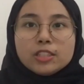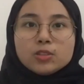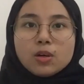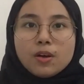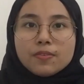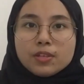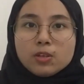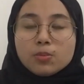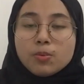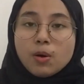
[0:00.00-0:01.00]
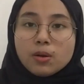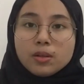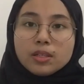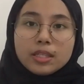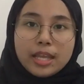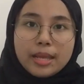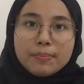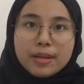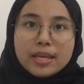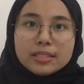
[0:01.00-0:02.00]
issue of new bond take
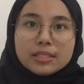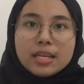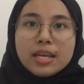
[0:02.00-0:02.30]
place,